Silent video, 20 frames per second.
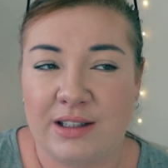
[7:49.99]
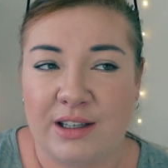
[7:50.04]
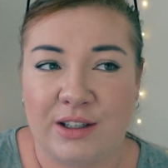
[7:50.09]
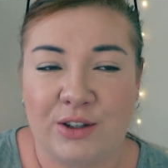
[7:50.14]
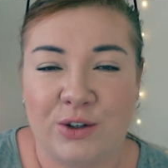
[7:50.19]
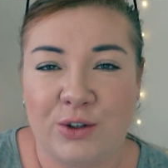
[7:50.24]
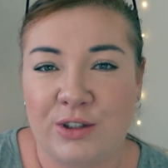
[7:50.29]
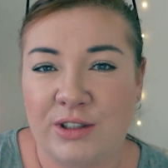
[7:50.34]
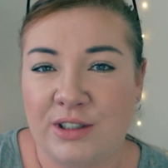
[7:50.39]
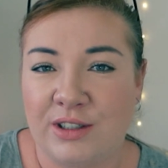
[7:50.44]
I
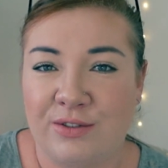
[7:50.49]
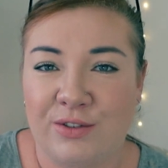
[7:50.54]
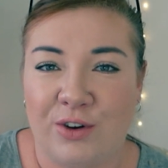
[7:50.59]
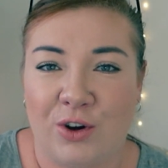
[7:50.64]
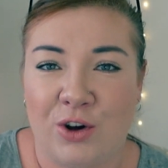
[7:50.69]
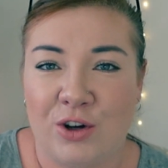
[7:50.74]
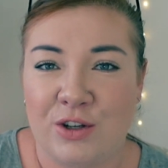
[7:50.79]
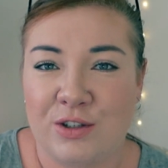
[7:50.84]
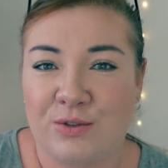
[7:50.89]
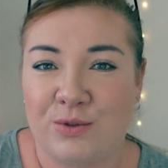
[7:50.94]
couldn't have
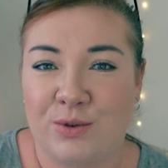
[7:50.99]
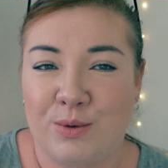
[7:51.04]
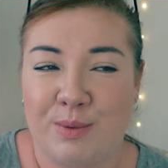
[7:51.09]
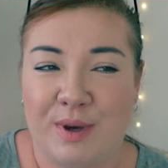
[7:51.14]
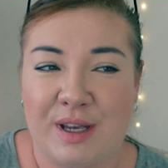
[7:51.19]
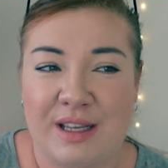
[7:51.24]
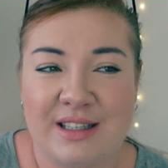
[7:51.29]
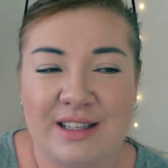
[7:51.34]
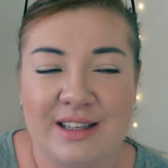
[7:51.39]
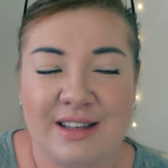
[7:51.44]
asked for
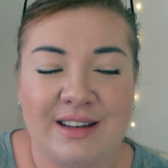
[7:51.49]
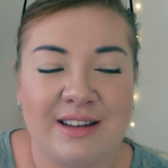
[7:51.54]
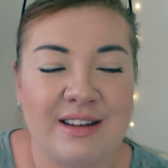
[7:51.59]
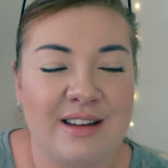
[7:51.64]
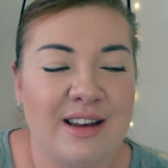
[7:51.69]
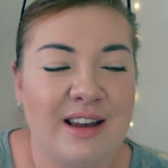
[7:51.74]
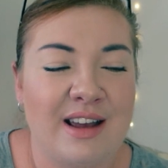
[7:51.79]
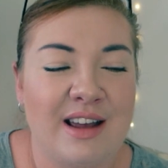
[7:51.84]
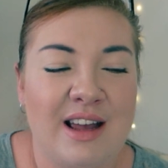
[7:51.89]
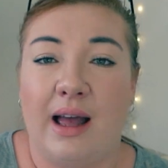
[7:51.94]
better,
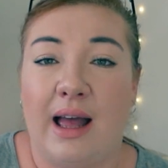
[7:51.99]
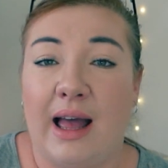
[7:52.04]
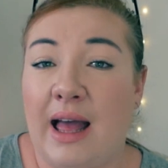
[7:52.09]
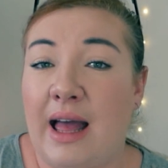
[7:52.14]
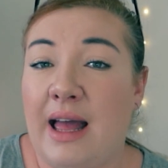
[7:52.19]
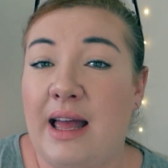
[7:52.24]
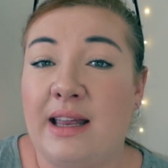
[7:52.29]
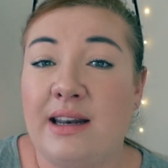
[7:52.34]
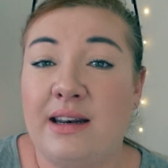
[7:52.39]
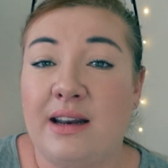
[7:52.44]

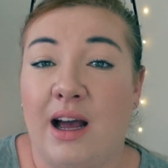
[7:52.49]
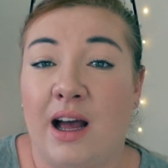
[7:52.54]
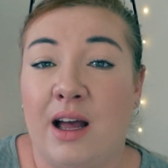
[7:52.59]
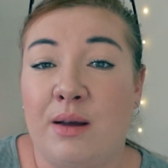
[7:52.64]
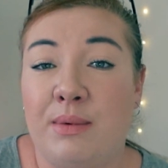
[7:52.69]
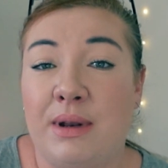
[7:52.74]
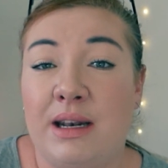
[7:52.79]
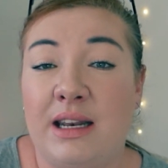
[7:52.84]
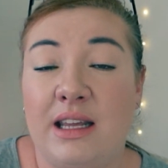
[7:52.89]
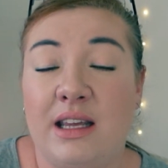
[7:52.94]
and I
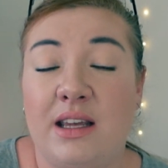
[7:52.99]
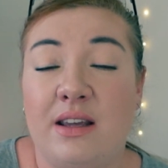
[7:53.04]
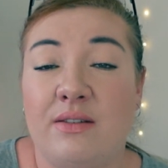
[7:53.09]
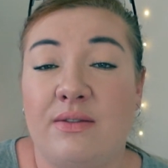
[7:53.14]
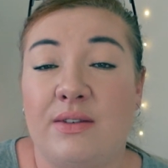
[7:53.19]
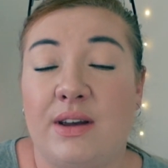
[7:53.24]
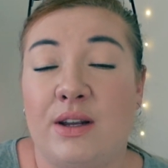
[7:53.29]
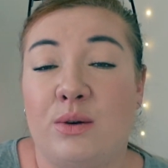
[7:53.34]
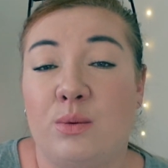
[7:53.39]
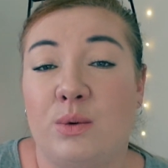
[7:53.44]

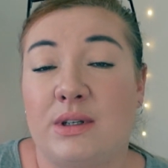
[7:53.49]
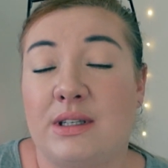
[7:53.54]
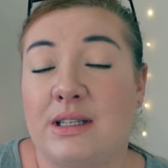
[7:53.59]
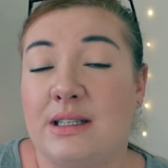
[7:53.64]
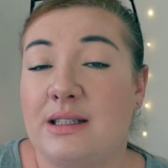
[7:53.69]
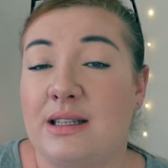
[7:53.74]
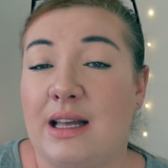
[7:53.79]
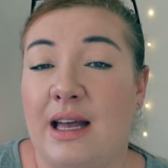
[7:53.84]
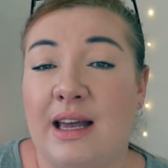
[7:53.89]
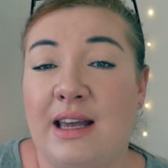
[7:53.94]
believe it will
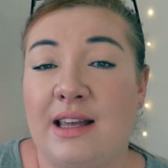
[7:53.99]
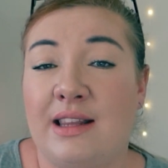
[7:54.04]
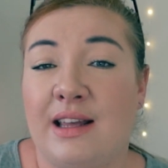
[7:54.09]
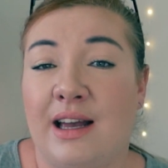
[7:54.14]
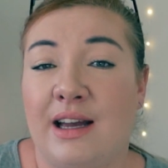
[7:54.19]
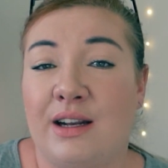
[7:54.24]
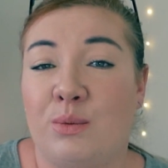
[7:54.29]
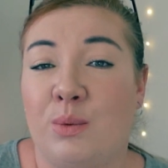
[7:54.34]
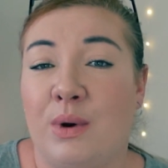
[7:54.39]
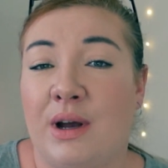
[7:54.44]
stay
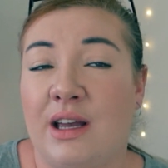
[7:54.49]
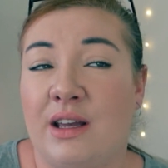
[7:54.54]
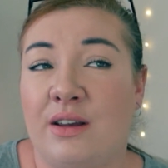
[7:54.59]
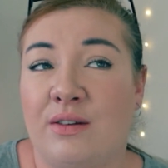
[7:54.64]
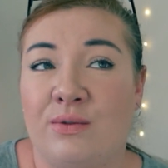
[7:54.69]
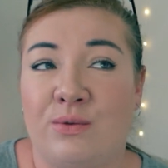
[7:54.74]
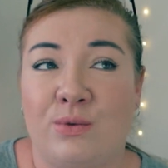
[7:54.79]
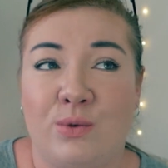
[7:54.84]
that way